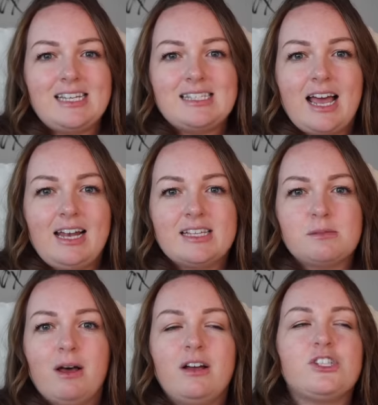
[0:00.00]
detailing as
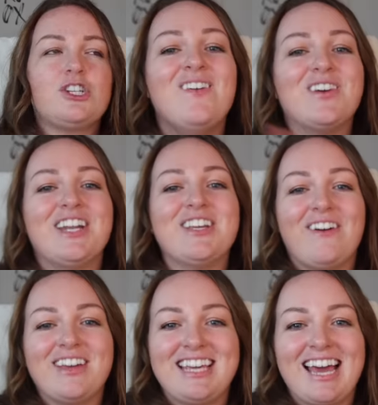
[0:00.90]
much. We're gonna go
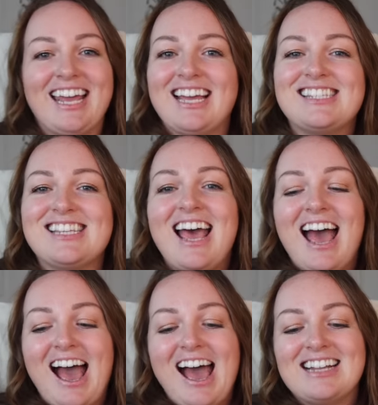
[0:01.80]
and get it
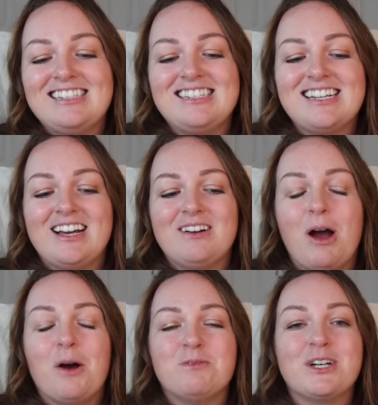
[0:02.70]
and uh,
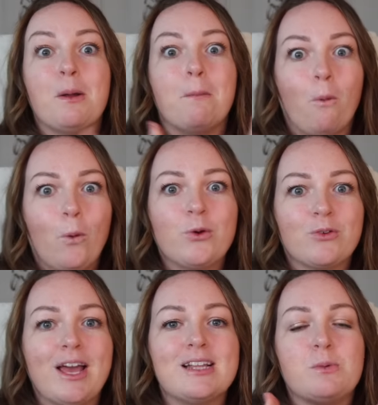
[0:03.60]
well, we're gonna order
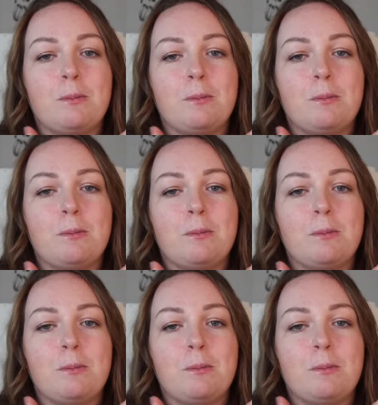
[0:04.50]
it.